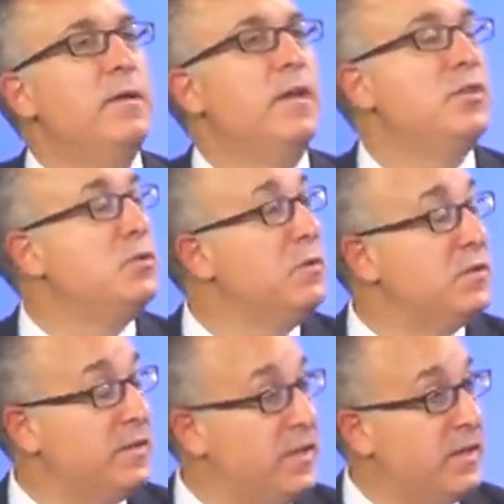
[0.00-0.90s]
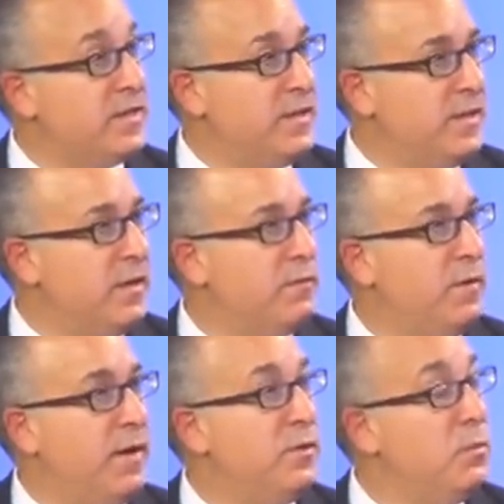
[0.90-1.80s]
as soon as that tick is
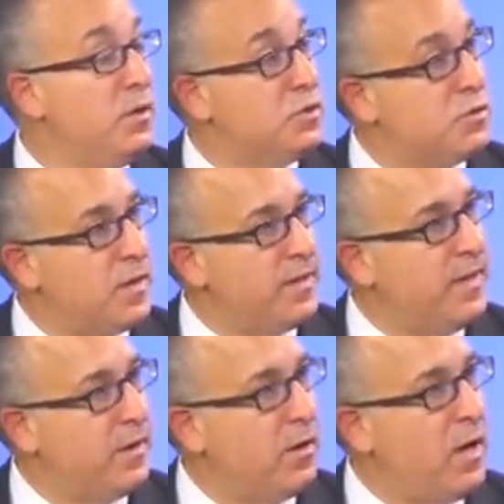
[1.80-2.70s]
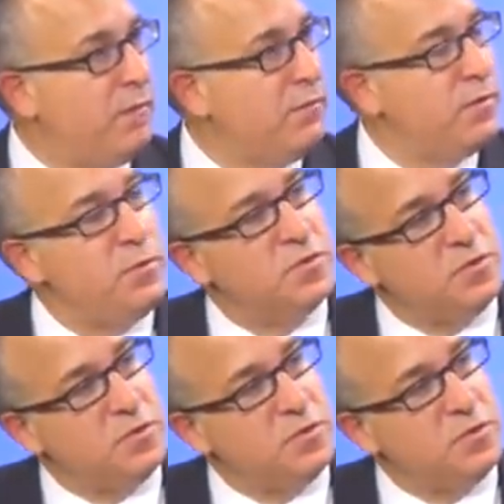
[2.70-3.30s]
identified, you really should try to get it off and use